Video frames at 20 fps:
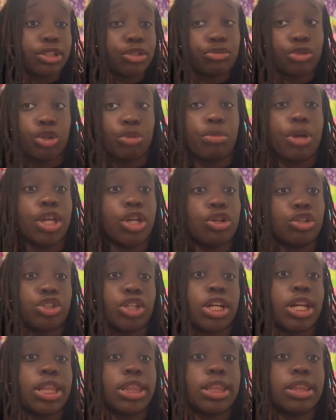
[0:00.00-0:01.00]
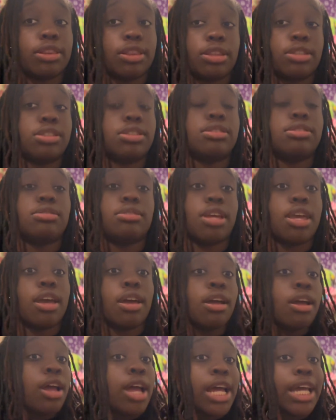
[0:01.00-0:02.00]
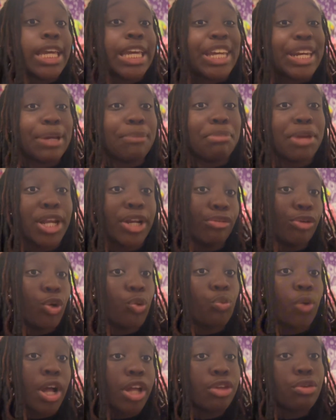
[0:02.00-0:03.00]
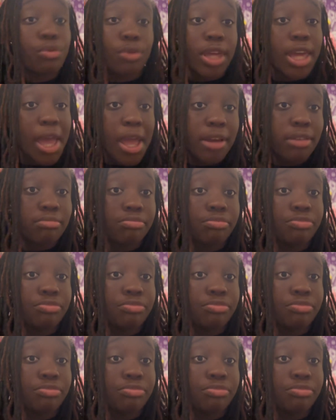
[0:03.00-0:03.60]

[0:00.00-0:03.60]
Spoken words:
the room and you're trying to get a big room while you can,